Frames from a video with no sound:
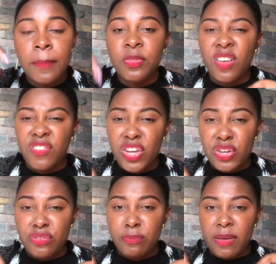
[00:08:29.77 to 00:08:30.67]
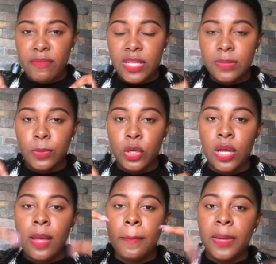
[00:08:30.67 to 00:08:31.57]
Not very good with my Facebook,
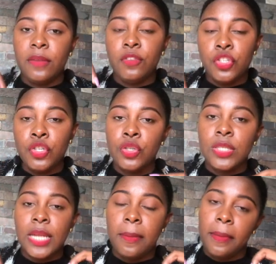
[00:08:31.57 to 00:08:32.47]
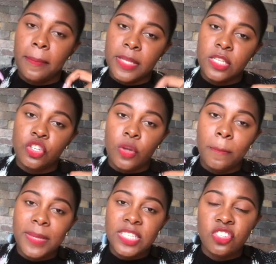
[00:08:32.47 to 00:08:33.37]
but if you do send me a message in
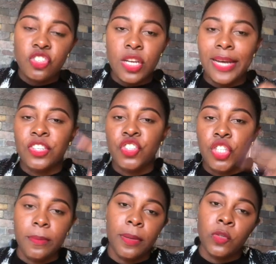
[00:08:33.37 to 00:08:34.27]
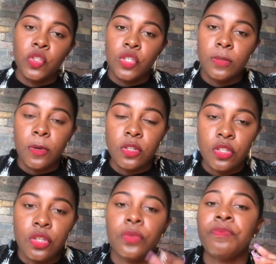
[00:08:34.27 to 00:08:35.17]
Messenger, I should be able to respond
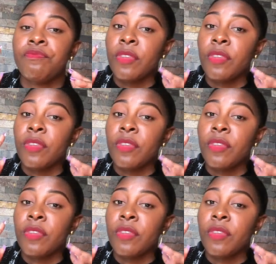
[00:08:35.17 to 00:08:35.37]
to you.